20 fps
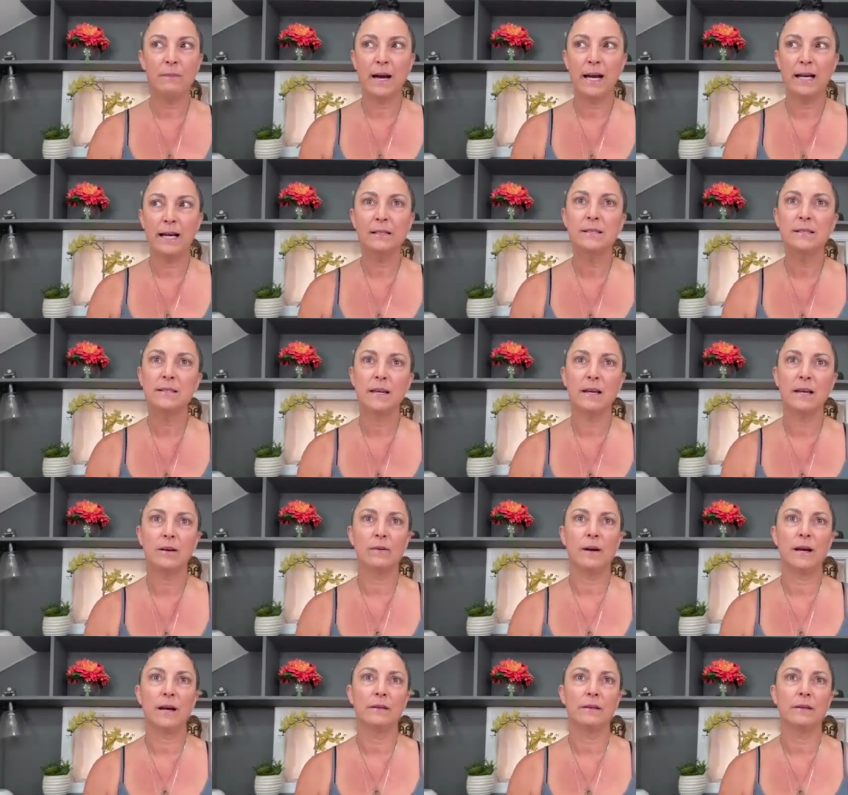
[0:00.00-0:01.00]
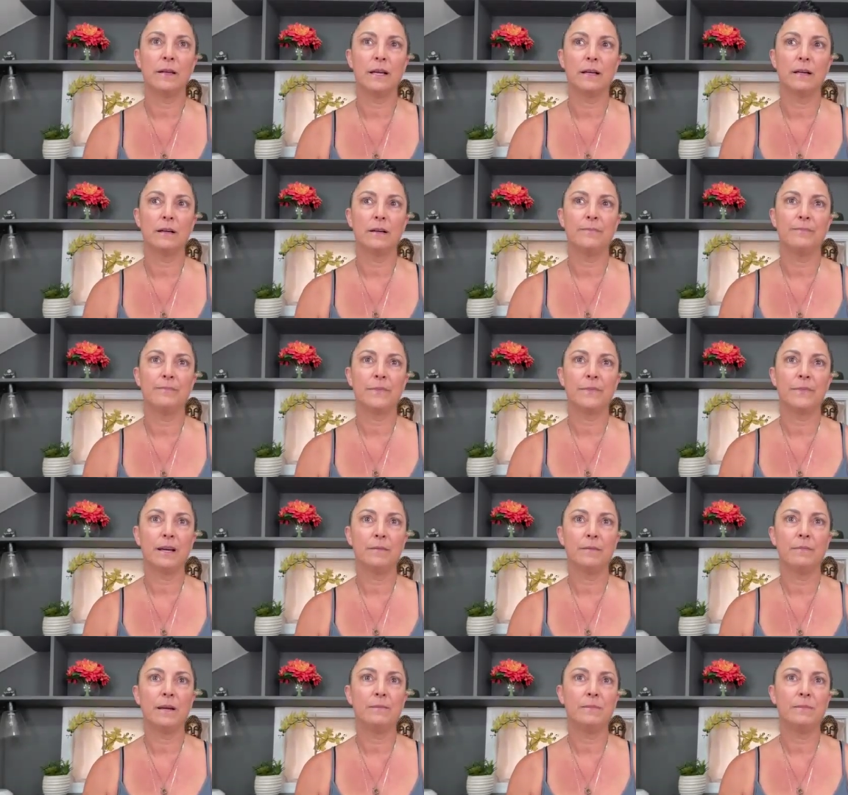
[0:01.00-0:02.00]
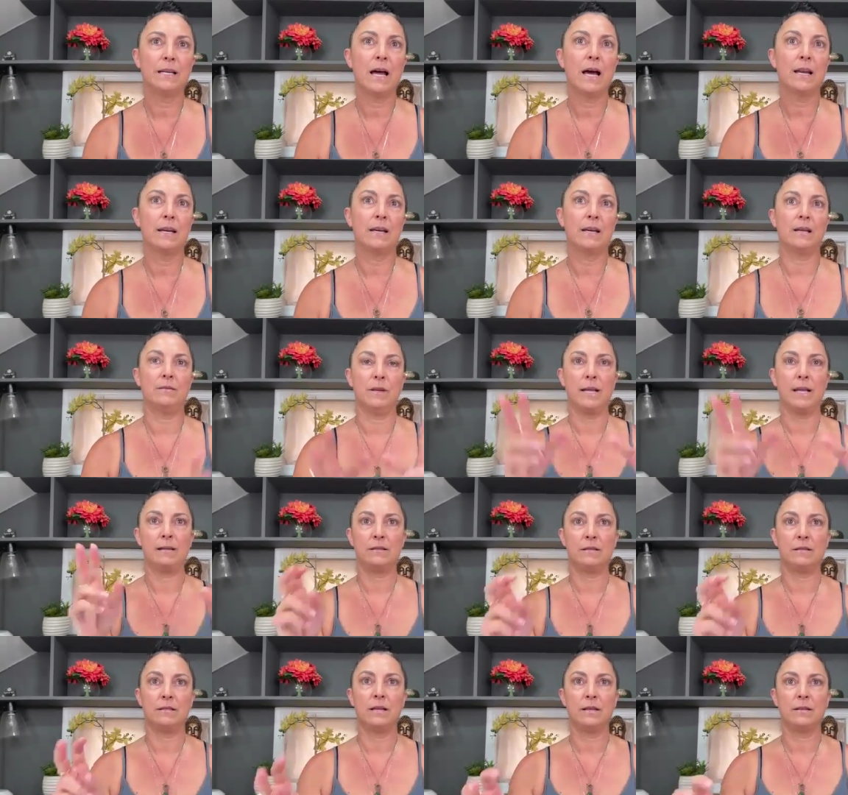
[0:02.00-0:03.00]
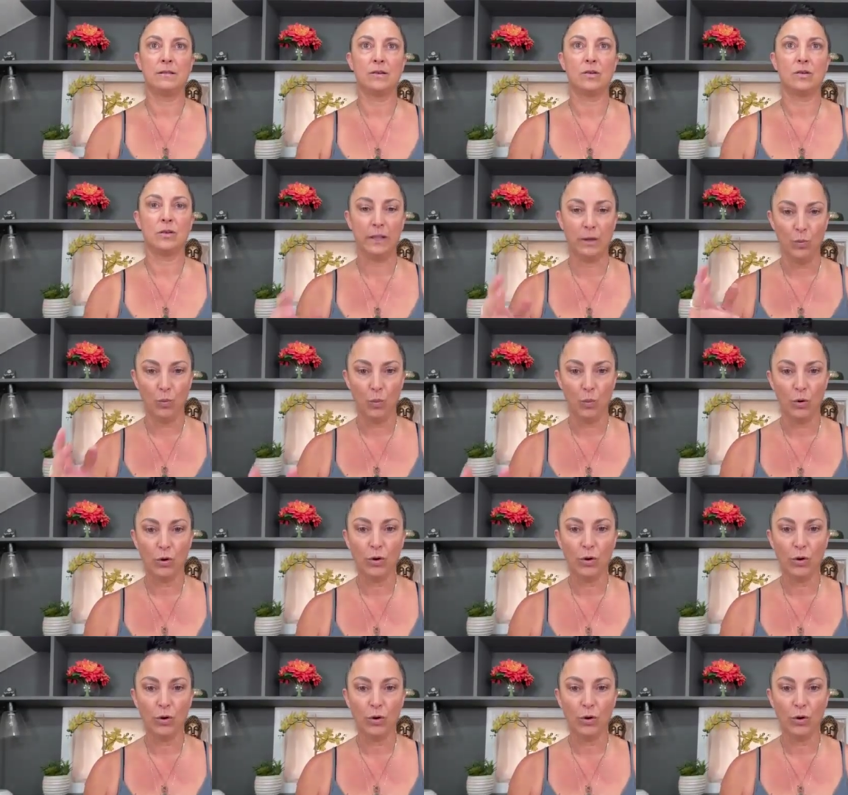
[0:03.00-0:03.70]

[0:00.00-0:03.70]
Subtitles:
my mindset around like maybe not necessarily